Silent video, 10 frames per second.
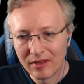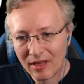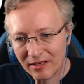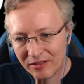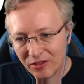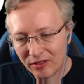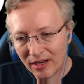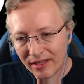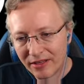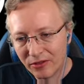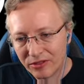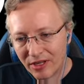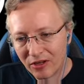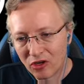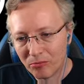and you're like
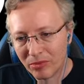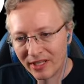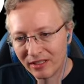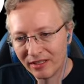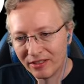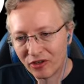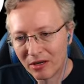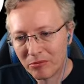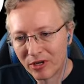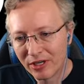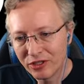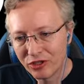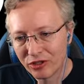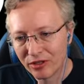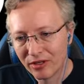using completely dry
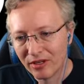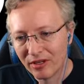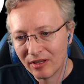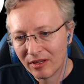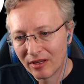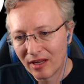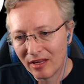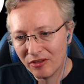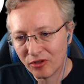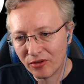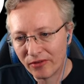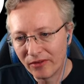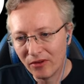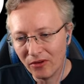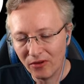brush, and you're
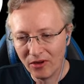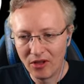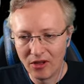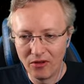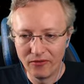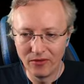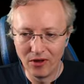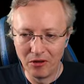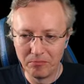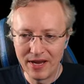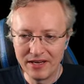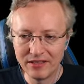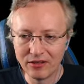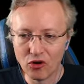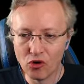
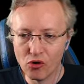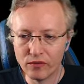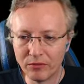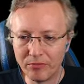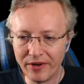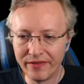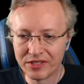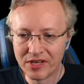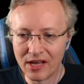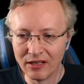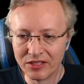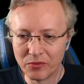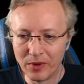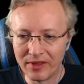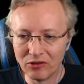painting over previous colors
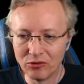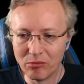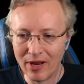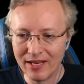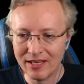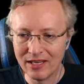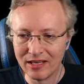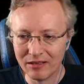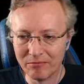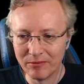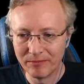without blending them.